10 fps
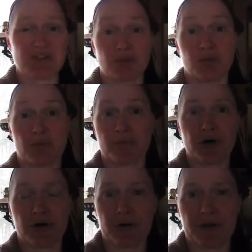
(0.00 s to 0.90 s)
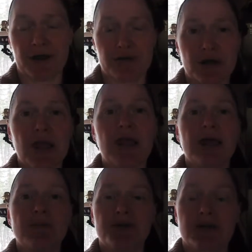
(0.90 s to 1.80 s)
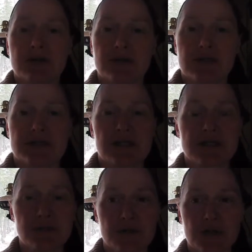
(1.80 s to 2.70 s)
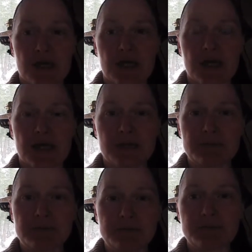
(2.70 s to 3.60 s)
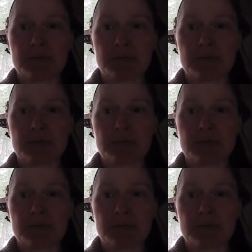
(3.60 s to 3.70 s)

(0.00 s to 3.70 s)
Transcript: too burn or whatever. And the cookie sheets or the um,